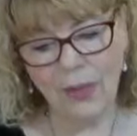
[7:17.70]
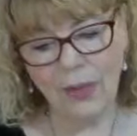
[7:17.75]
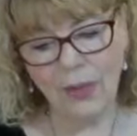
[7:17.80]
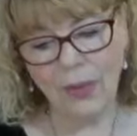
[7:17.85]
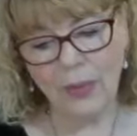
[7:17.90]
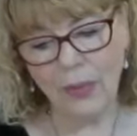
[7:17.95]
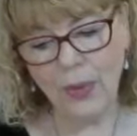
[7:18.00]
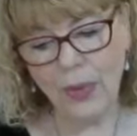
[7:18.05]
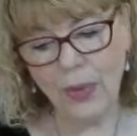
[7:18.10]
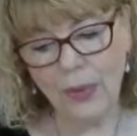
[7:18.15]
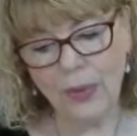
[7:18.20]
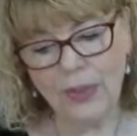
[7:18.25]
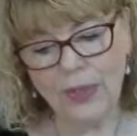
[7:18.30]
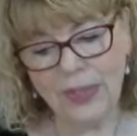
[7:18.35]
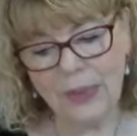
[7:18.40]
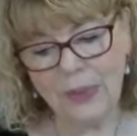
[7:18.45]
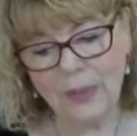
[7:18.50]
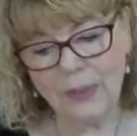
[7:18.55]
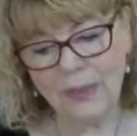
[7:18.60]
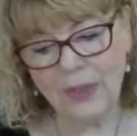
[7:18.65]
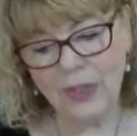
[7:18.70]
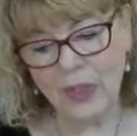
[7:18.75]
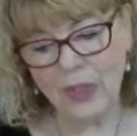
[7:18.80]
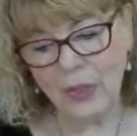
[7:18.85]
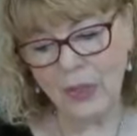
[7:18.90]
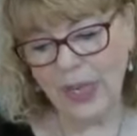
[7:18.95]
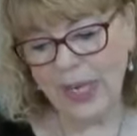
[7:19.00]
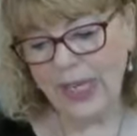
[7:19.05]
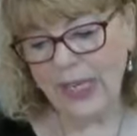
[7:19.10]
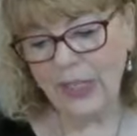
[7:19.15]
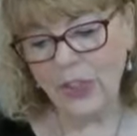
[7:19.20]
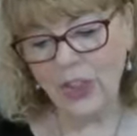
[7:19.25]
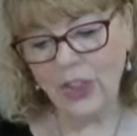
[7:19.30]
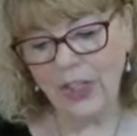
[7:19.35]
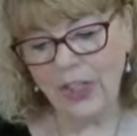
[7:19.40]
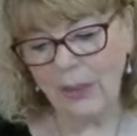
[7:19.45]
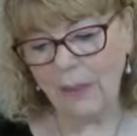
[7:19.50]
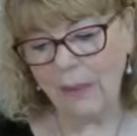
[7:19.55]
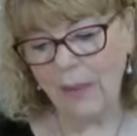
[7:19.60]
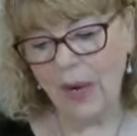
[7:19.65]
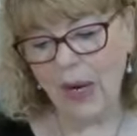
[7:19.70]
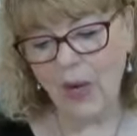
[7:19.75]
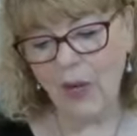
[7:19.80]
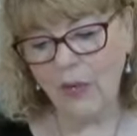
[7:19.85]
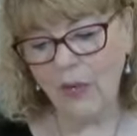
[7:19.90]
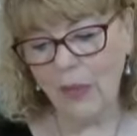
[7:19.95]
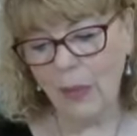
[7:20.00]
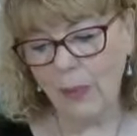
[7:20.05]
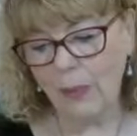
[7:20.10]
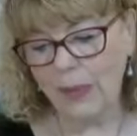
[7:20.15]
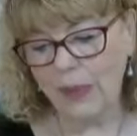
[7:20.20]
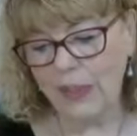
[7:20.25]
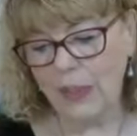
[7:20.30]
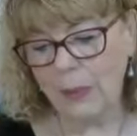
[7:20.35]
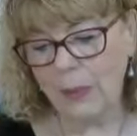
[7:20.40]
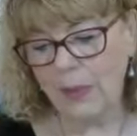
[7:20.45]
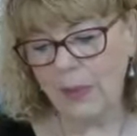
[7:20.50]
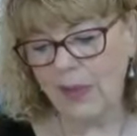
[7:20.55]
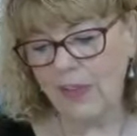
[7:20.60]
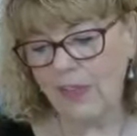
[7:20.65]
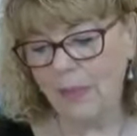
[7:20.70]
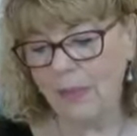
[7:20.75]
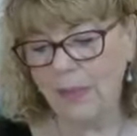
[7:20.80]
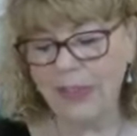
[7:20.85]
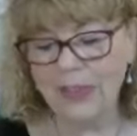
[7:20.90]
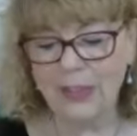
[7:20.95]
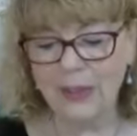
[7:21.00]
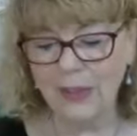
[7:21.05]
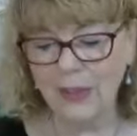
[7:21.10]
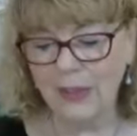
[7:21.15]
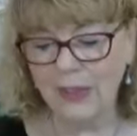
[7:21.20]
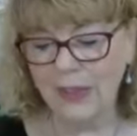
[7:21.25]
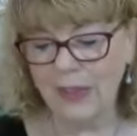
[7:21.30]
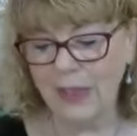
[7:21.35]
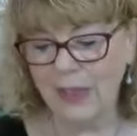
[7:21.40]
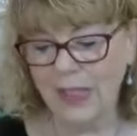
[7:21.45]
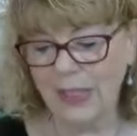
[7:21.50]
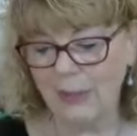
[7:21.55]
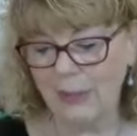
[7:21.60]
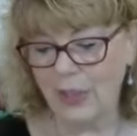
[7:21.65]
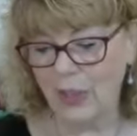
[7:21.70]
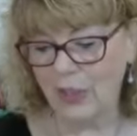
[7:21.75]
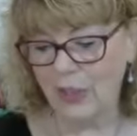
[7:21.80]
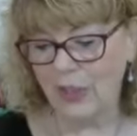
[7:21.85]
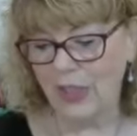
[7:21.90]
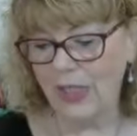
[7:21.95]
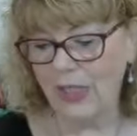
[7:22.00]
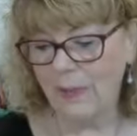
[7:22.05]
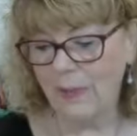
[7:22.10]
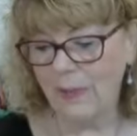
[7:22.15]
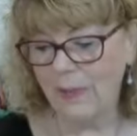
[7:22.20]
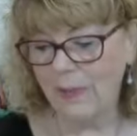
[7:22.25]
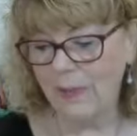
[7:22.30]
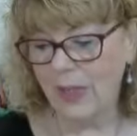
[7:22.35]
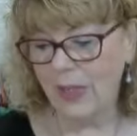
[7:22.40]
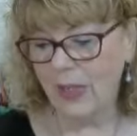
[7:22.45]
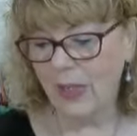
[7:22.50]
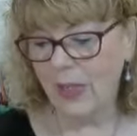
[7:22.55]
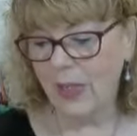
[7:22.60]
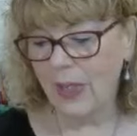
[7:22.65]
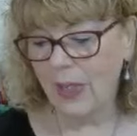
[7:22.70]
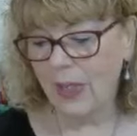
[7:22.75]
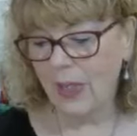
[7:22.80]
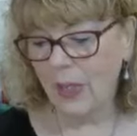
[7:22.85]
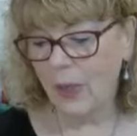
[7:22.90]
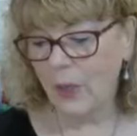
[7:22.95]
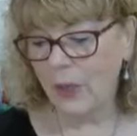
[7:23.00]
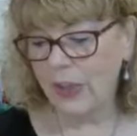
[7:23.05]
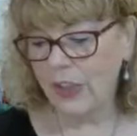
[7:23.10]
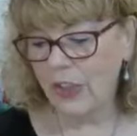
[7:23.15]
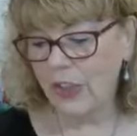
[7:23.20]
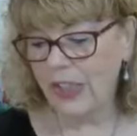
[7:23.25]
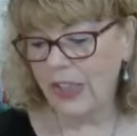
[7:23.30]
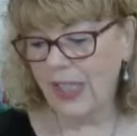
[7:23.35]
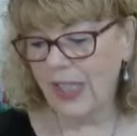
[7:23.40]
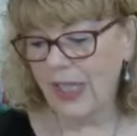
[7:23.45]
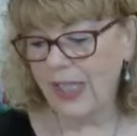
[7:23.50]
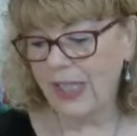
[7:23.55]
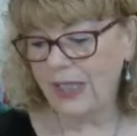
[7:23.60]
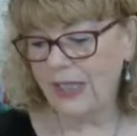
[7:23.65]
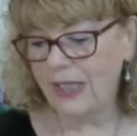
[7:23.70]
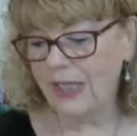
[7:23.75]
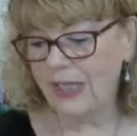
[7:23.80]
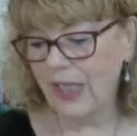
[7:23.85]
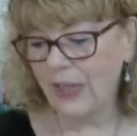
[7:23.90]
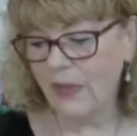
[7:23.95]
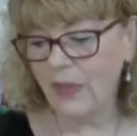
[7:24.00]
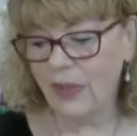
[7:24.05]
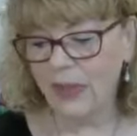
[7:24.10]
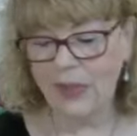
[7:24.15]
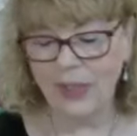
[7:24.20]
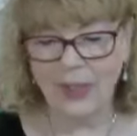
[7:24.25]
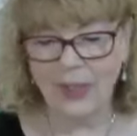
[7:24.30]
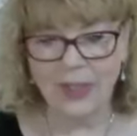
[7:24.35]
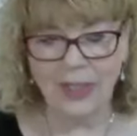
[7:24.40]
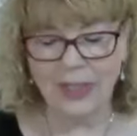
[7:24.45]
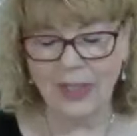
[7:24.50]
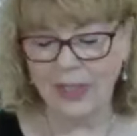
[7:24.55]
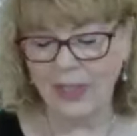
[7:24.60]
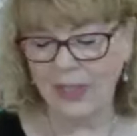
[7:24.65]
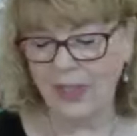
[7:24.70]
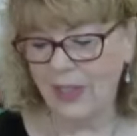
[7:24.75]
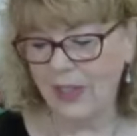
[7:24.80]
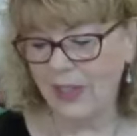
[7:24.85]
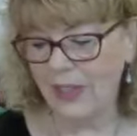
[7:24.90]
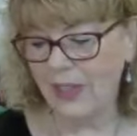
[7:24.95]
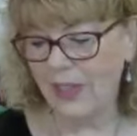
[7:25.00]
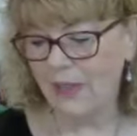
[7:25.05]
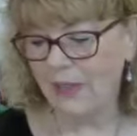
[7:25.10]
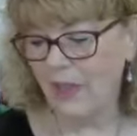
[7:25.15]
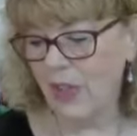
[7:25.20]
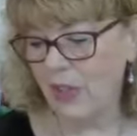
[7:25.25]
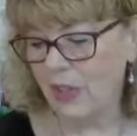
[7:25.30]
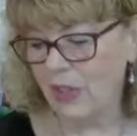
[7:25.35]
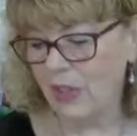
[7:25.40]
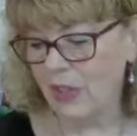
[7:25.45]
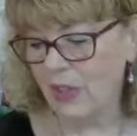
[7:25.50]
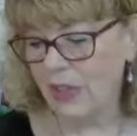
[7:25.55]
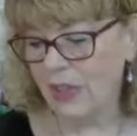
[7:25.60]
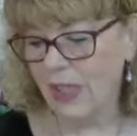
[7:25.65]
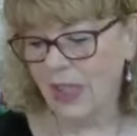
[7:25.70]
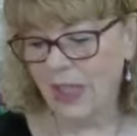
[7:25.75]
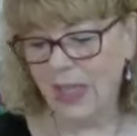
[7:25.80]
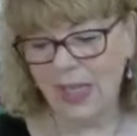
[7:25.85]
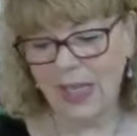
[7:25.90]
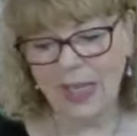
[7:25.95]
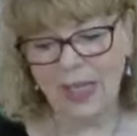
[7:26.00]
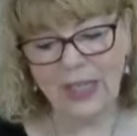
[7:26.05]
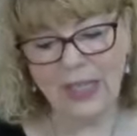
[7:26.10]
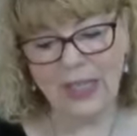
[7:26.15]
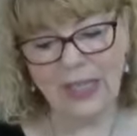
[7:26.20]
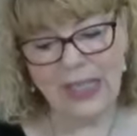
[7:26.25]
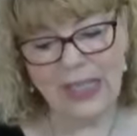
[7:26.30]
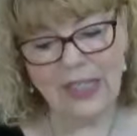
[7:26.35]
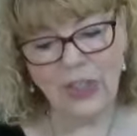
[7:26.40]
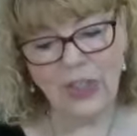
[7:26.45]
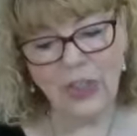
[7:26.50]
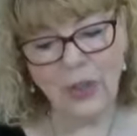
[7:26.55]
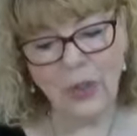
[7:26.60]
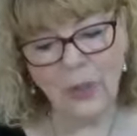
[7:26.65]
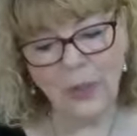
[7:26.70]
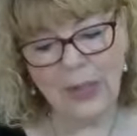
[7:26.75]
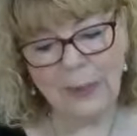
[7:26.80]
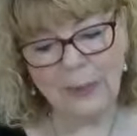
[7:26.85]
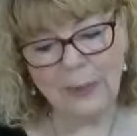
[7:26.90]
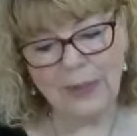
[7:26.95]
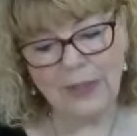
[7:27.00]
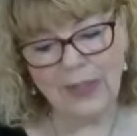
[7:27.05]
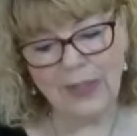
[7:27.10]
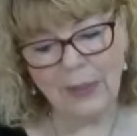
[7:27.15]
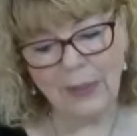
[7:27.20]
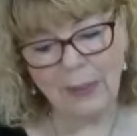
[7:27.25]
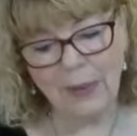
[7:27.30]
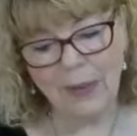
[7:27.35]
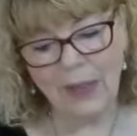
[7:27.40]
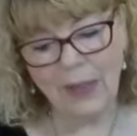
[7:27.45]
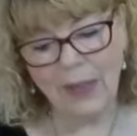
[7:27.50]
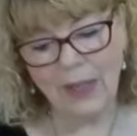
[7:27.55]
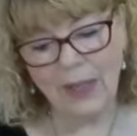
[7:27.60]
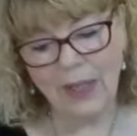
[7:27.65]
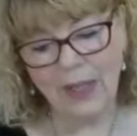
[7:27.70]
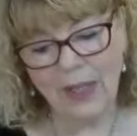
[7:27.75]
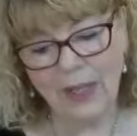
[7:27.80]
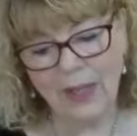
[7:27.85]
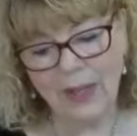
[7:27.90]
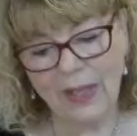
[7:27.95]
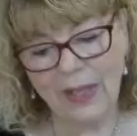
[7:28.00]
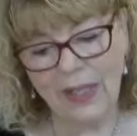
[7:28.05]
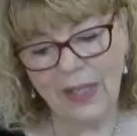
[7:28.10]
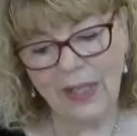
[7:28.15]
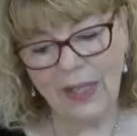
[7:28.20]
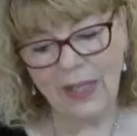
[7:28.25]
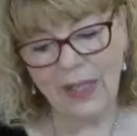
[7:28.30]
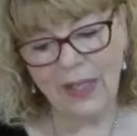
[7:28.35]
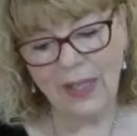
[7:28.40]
Through some strange and powerful principle of mental chemistry, which she has never divulged, nature wraps up in